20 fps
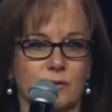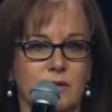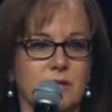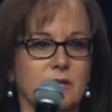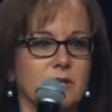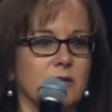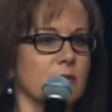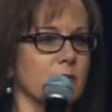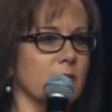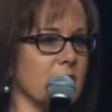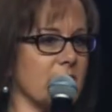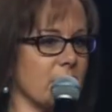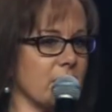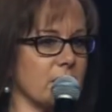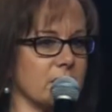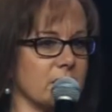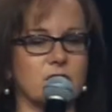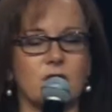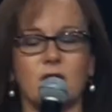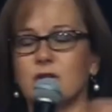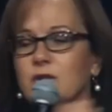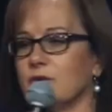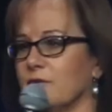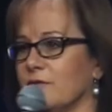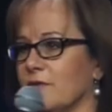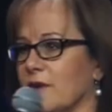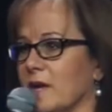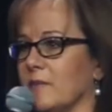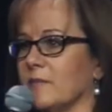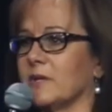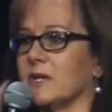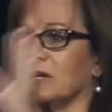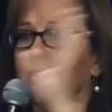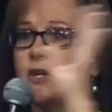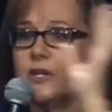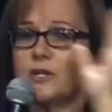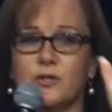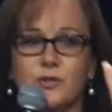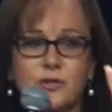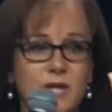in your marriage, on your family,
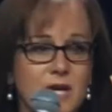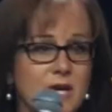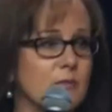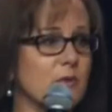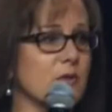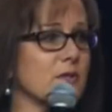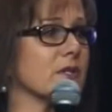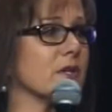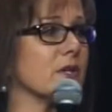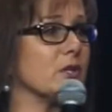on your neighbors,